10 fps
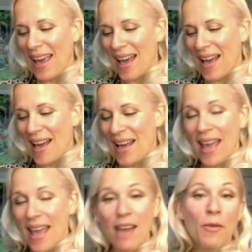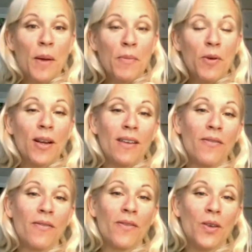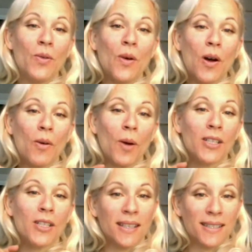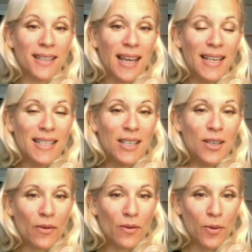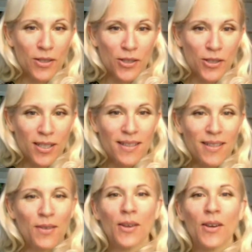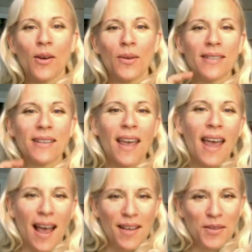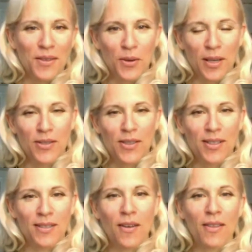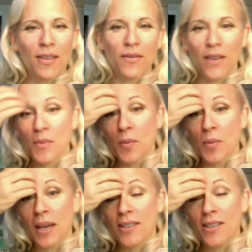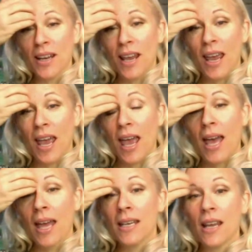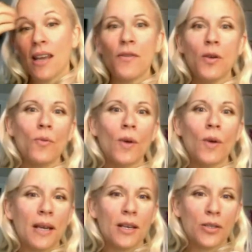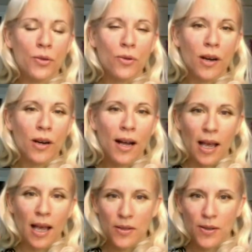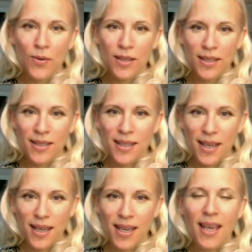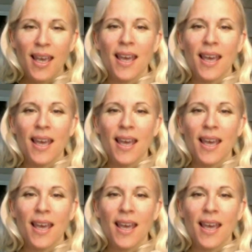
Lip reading: And remember, if you are watching this late and you have questions, you can always ask your questions on the Facebook page. And if you want to make sure I absolutely see